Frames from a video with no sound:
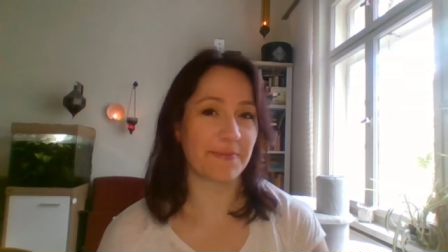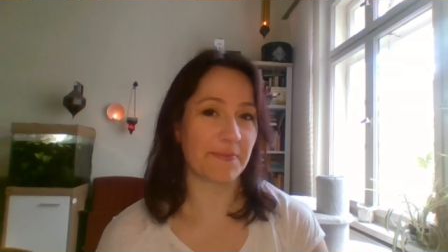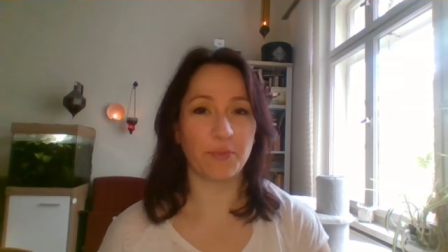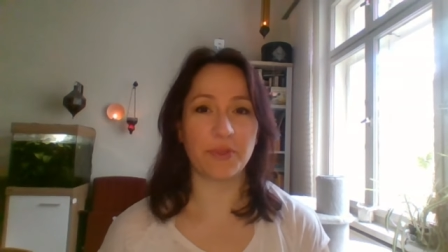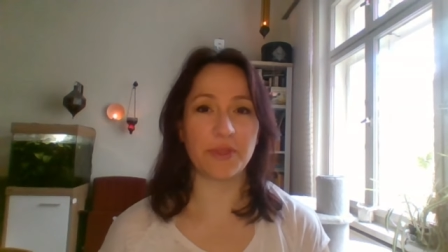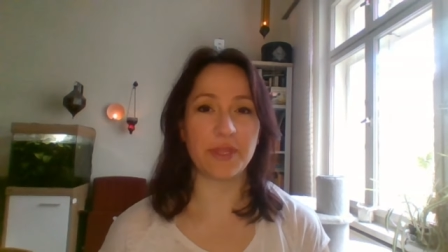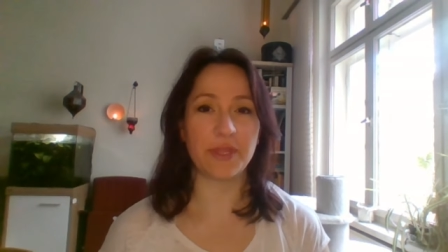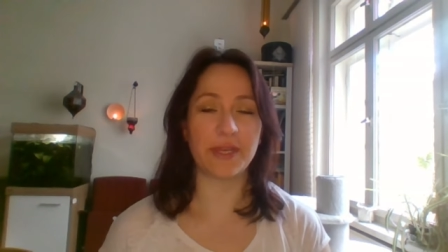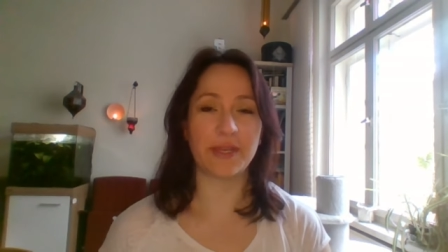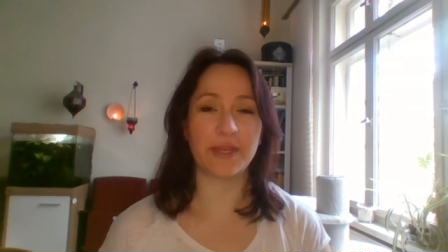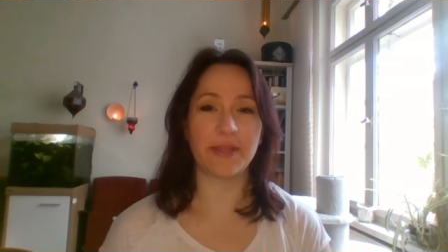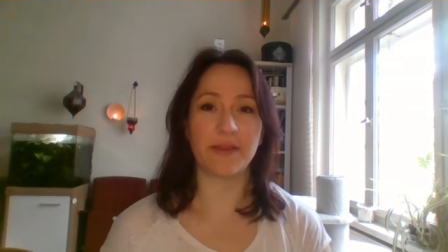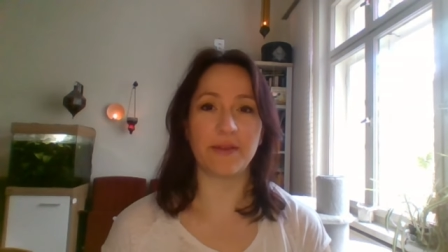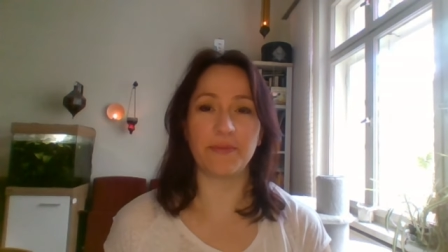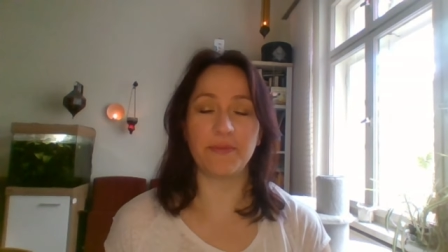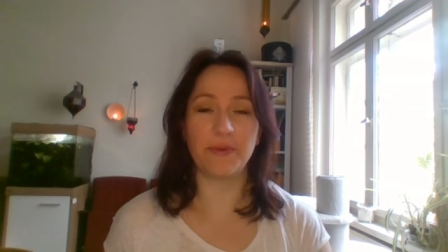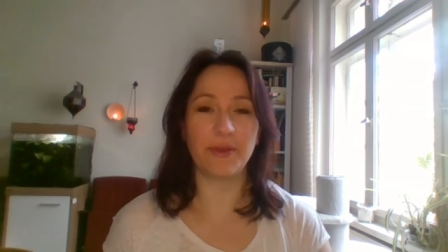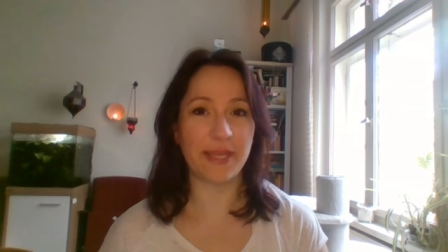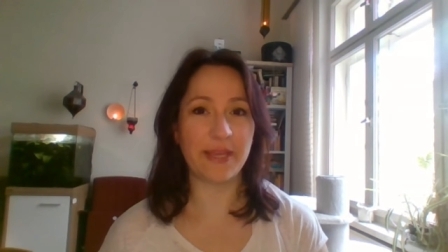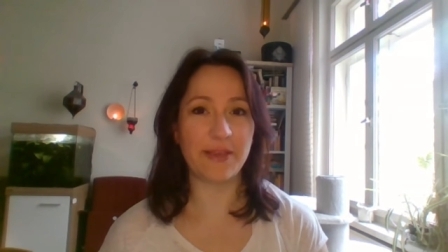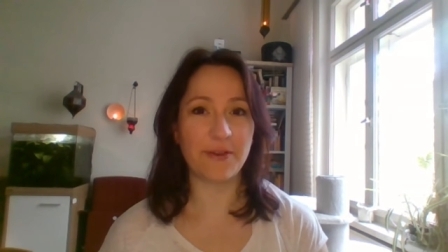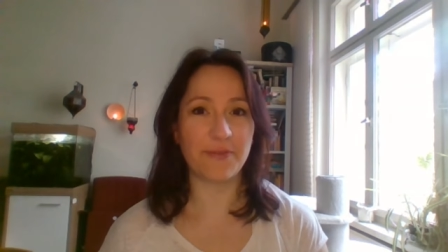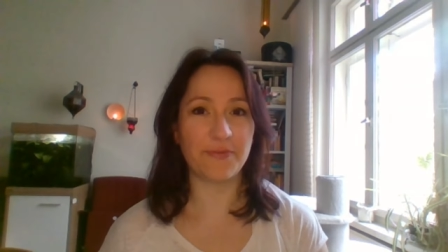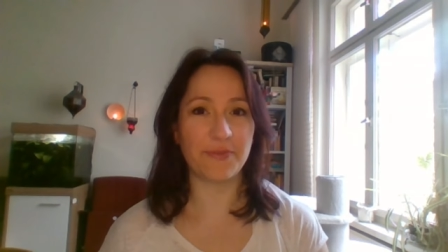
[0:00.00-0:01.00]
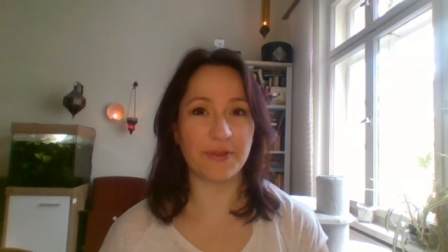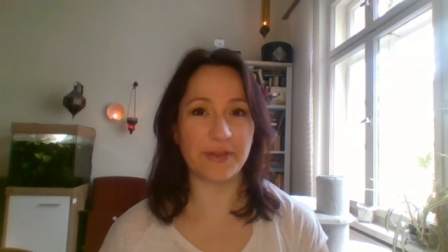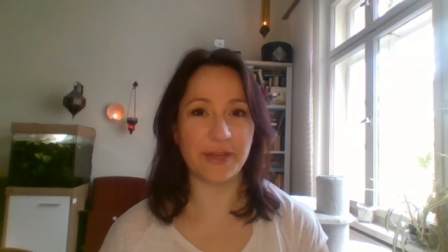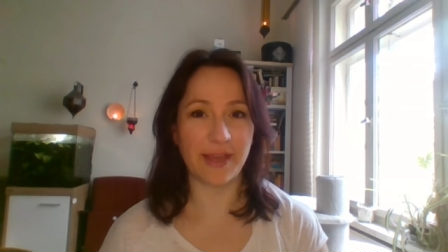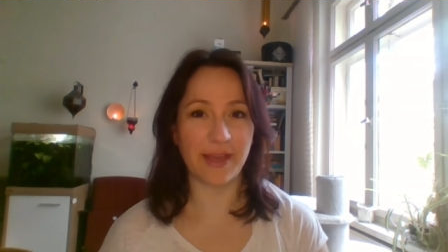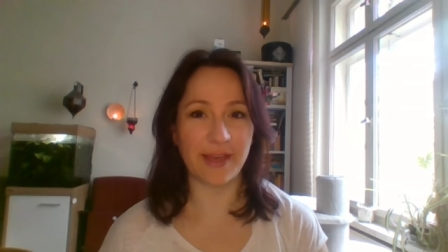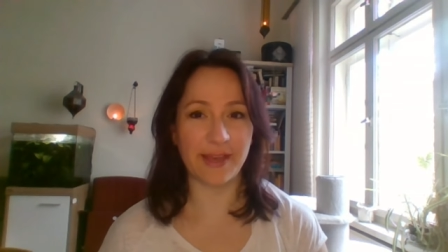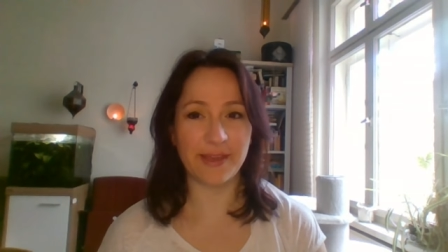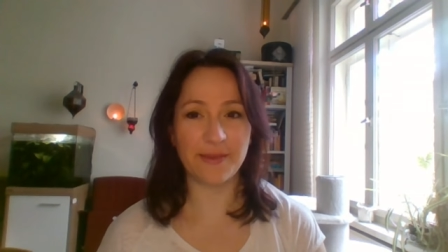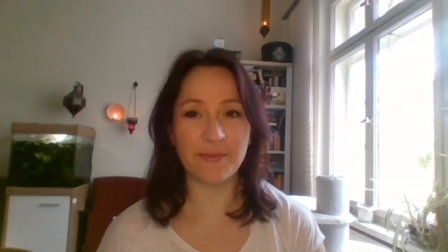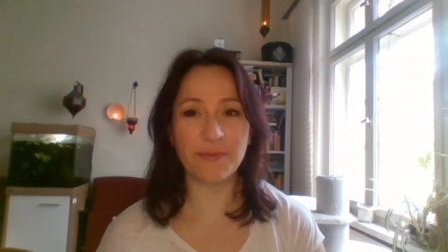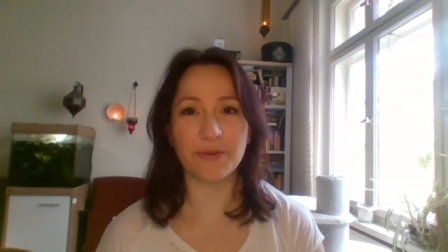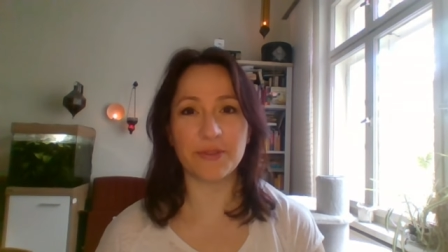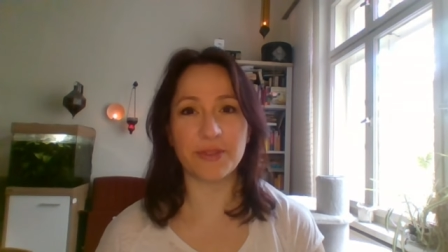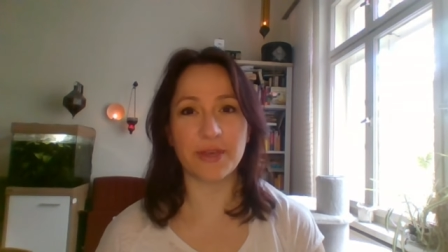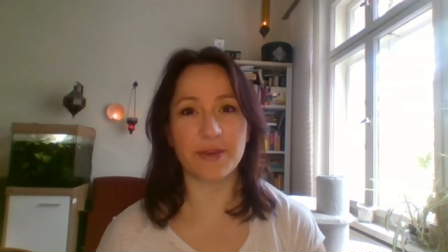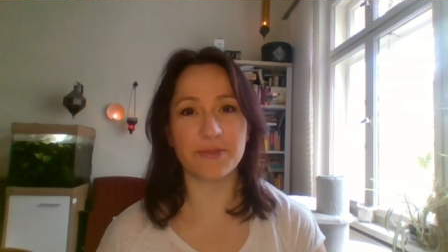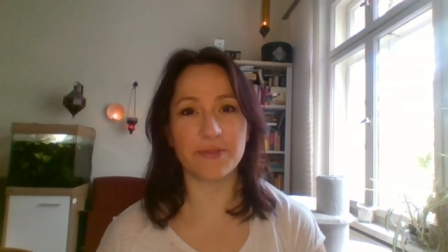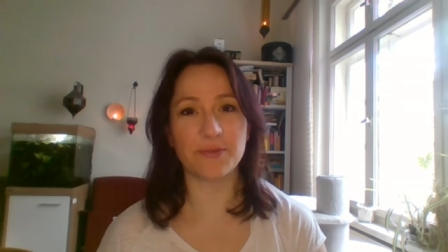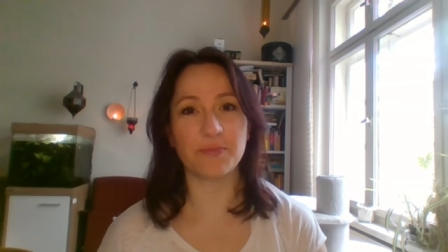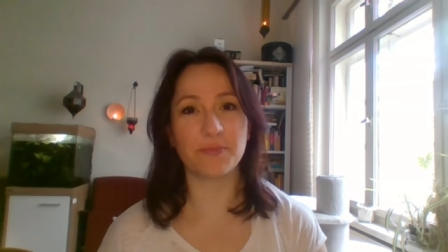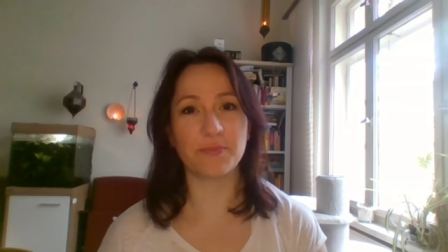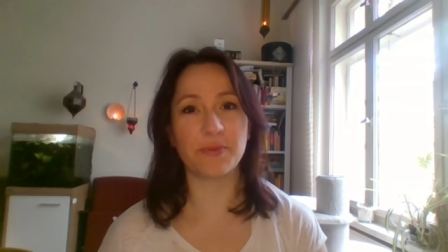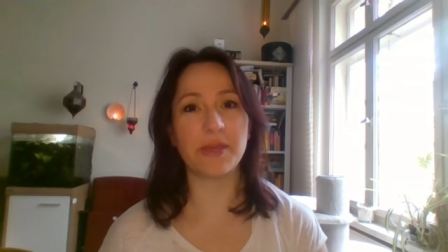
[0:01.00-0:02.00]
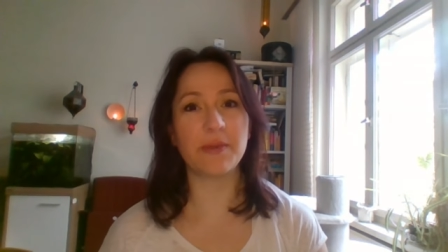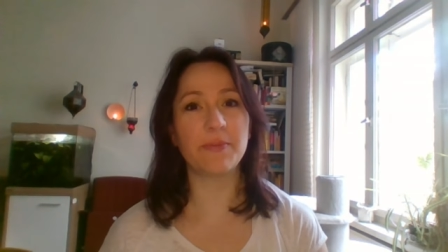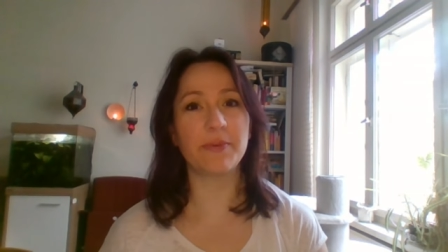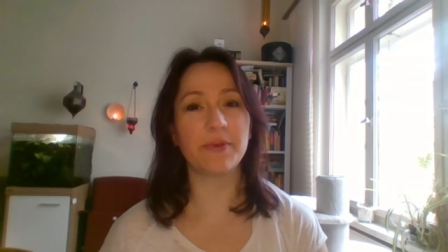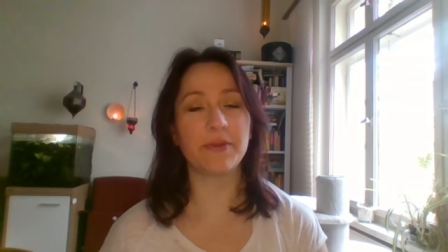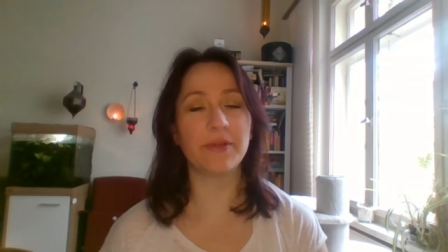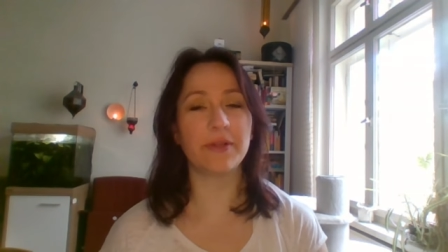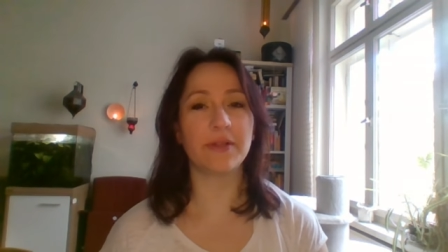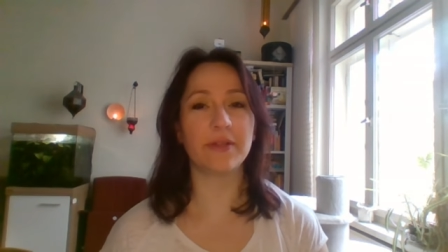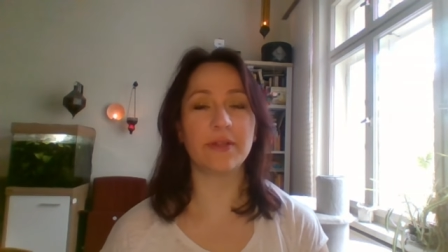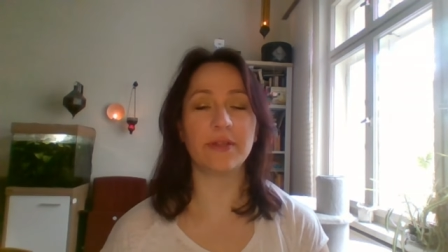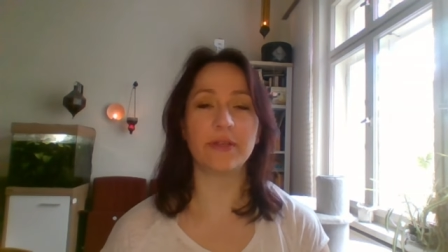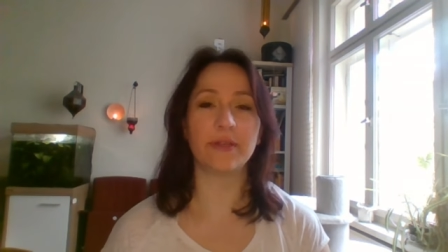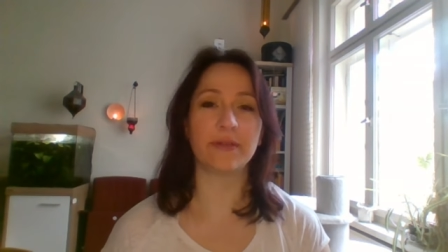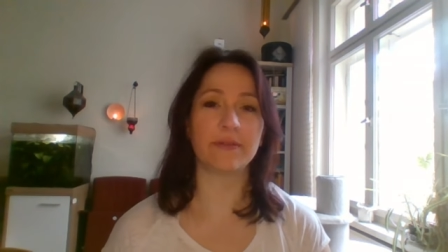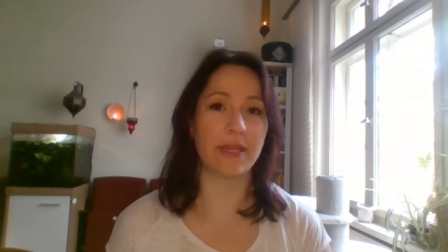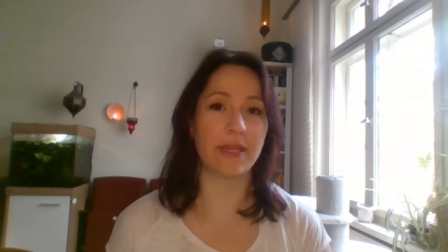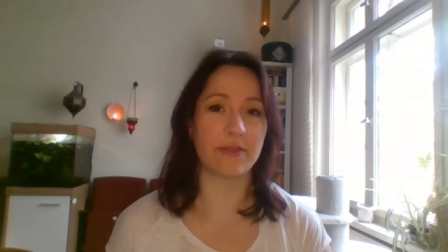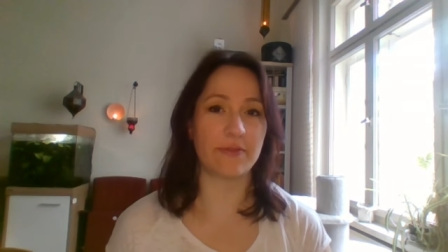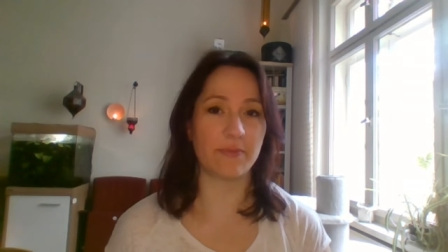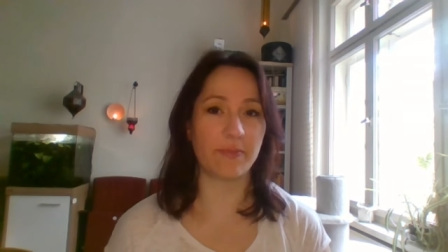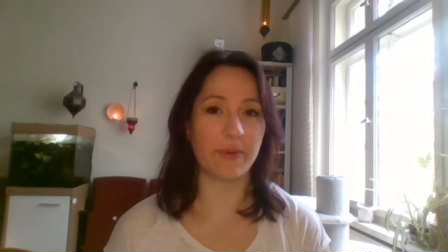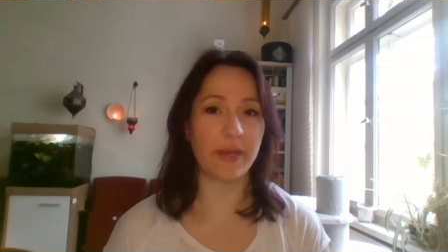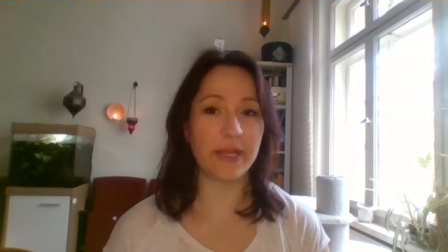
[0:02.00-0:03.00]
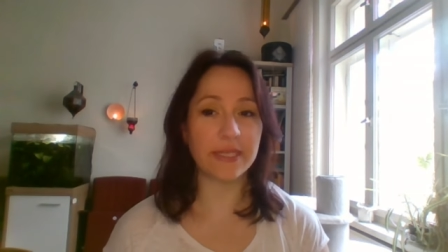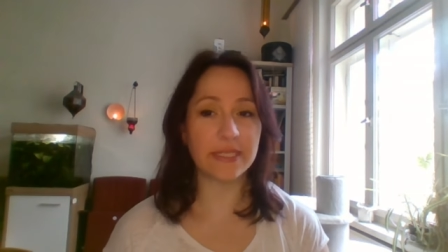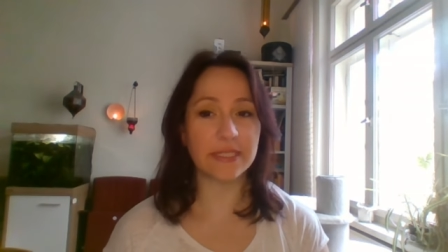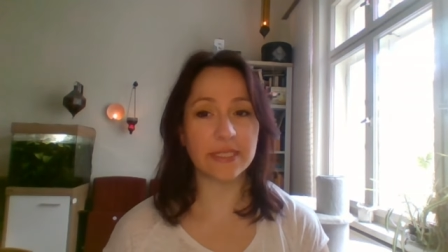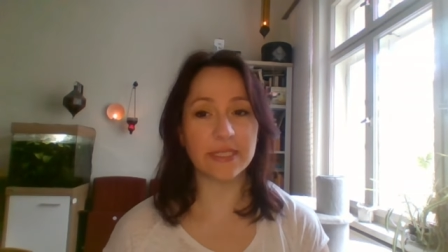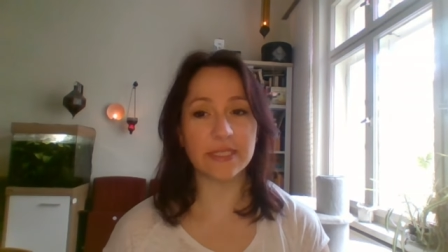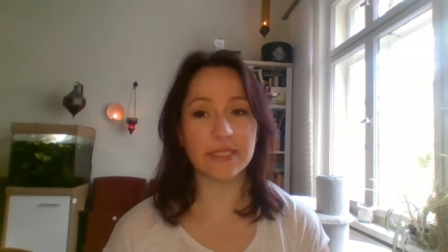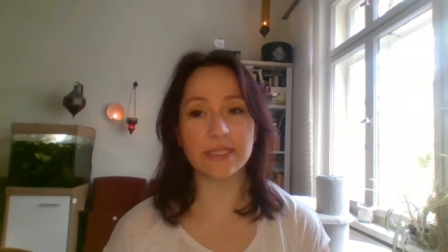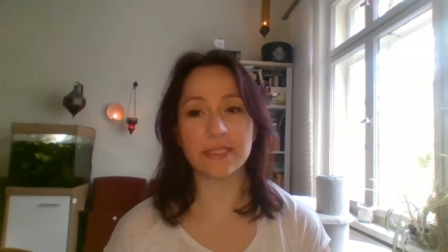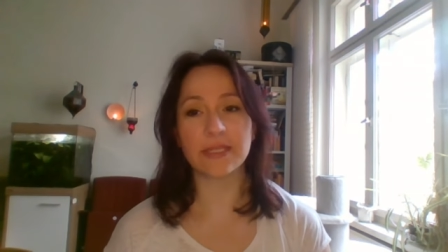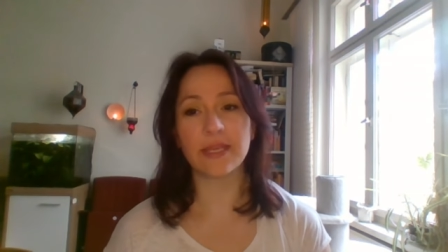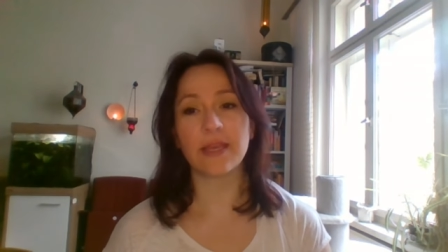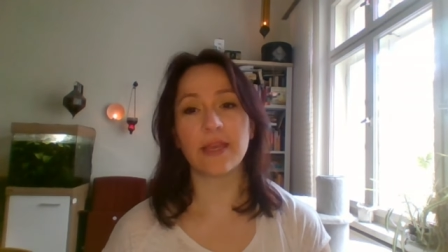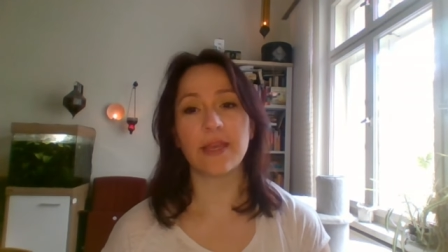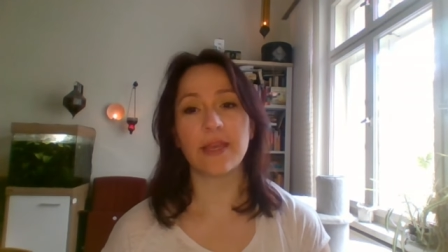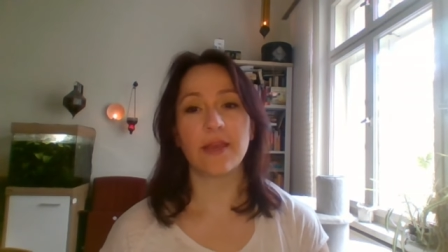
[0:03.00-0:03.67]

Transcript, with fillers: within a blink of an eye with other people in other places.